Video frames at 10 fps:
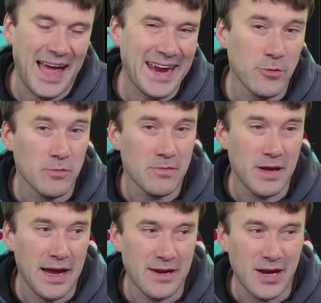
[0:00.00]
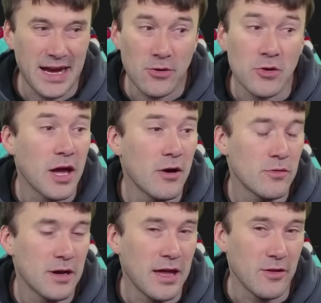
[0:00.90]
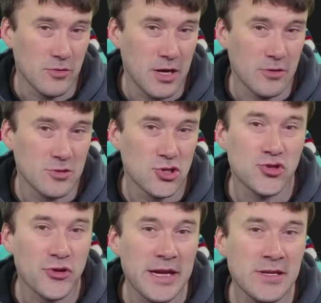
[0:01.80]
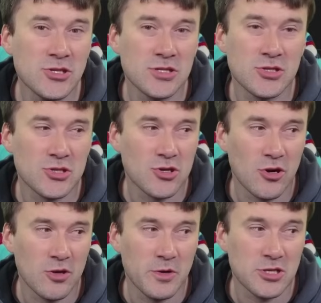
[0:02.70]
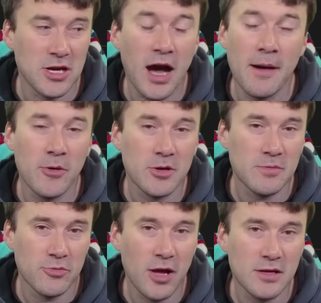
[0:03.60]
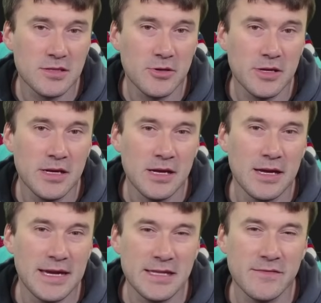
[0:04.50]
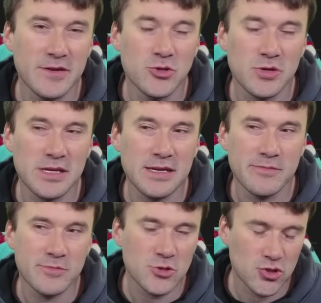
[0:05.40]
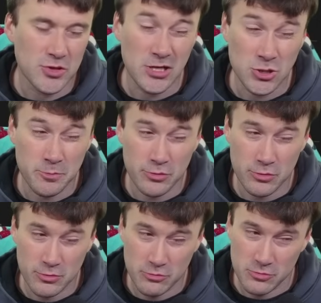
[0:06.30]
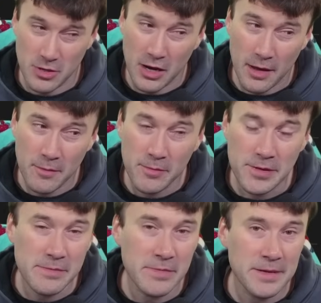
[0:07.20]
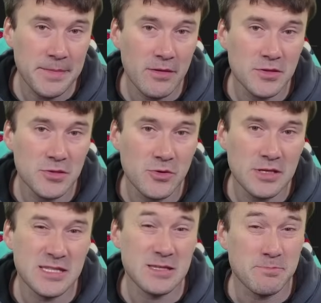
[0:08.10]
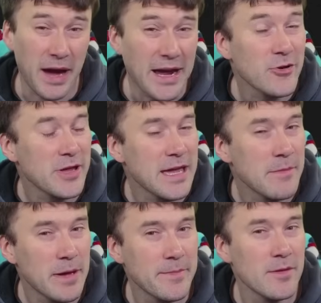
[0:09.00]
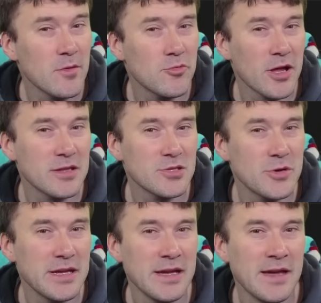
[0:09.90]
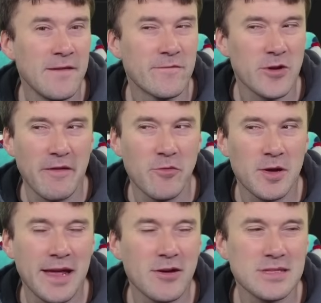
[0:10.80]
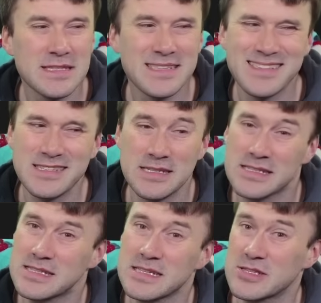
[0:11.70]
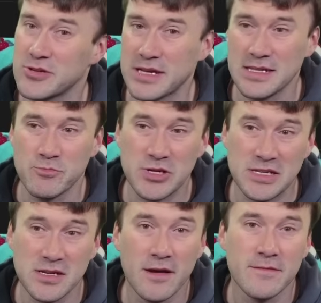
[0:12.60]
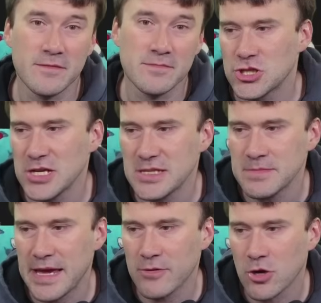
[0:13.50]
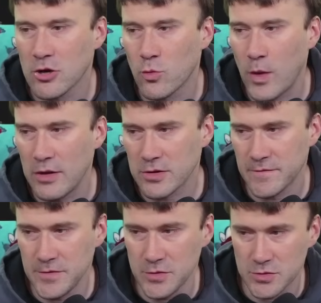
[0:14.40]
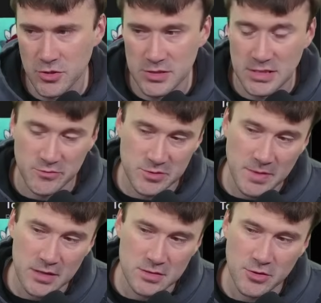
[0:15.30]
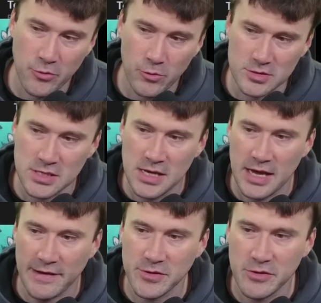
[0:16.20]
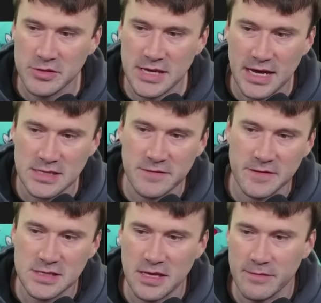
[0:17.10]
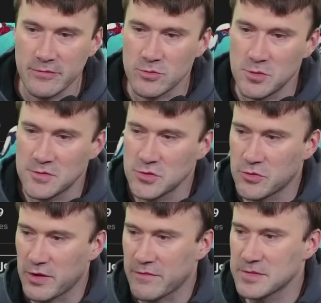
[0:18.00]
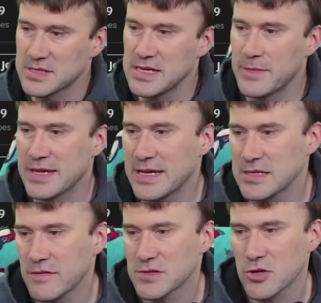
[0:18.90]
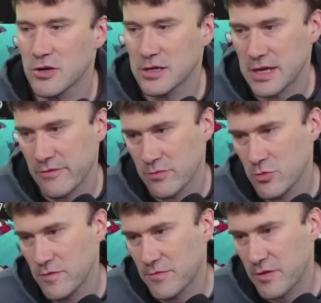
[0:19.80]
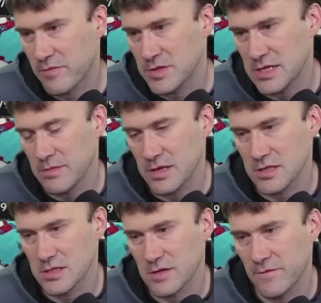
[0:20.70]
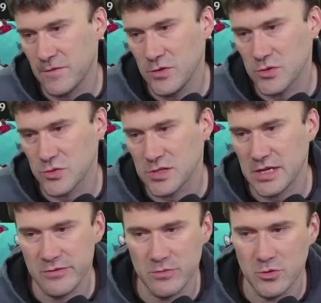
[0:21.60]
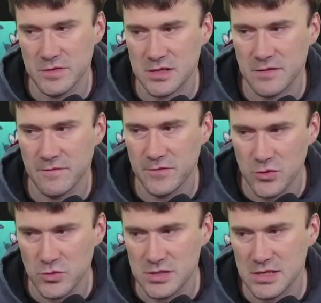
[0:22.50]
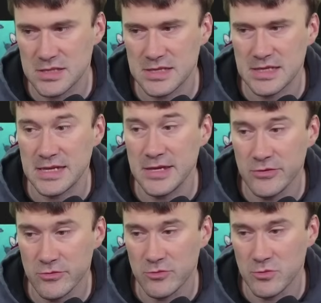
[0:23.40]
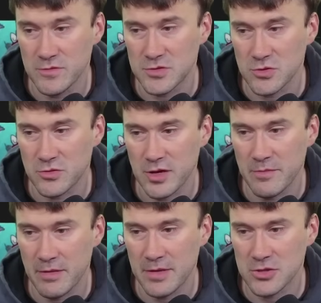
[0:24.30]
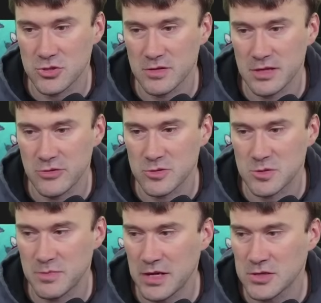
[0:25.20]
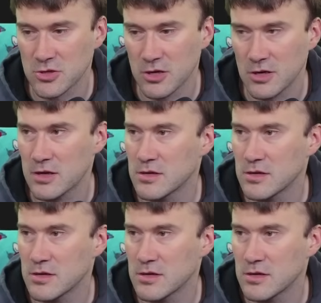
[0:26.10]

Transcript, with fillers: I don't, I don't know. I don't know. Strange and Scarlet Witch combo can probably do it. Individually, Strange probably might be able to do it. Spider-Ham might be able to probably do it. For everyone else, it's going to start getting pretty tough. Chase them down card while confused. Card says response, thwarts. After your hero attacks and defeats an enemy, remove two threat from a scheme. I can't tell if this card can remove threat from a scheme that is confused or instead removes the confused. It doesn't say the hero removes two threat, but I'm not sure the hero's response card. Uh,